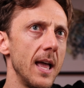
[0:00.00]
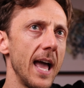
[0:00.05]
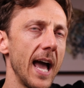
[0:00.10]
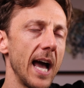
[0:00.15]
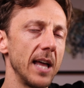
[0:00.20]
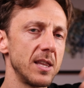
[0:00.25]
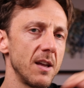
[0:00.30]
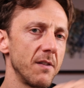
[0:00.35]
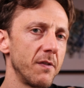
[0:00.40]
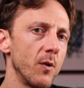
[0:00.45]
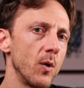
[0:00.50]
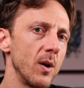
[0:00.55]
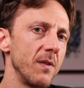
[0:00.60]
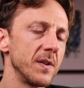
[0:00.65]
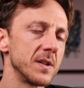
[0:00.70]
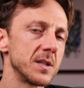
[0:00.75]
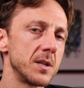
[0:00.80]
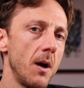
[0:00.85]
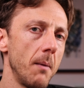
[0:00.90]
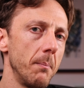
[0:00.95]
and therefore if
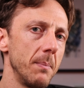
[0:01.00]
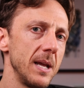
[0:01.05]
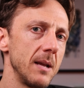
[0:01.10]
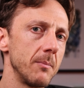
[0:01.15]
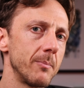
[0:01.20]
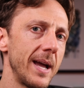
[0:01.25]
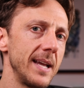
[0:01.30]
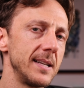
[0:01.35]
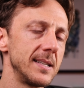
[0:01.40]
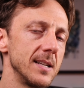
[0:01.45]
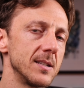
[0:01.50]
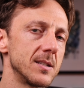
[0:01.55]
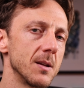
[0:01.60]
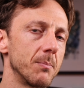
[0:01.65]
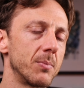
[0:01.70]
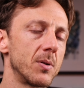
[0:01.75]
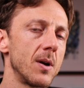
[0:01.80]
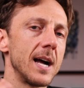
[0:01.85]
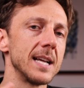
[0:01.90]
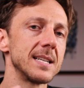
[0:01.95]
it's not being baked into
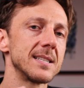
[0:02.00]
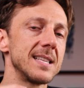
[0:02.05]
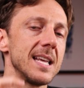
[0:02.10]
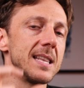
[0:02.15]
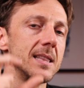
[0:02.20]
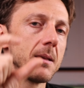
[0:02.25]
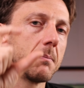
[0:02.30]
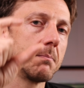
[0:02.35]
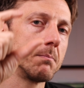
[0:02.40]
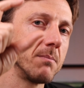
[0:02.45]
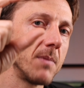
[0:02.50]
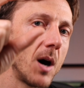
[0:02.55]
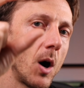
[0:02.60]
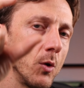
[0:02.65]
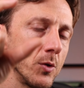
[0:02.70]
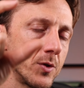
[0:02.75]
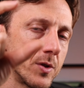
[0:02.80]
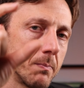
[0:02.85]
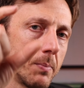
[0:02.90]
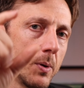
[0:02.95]
price, then the
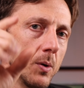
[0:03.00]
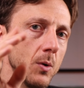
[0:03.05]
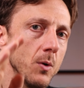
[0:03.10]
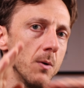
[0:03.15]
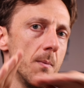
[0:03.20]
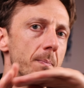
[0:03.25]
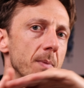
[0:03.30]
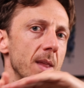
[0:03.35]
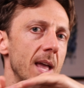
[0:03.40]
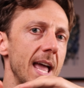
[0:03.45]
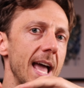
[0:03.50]
multiple,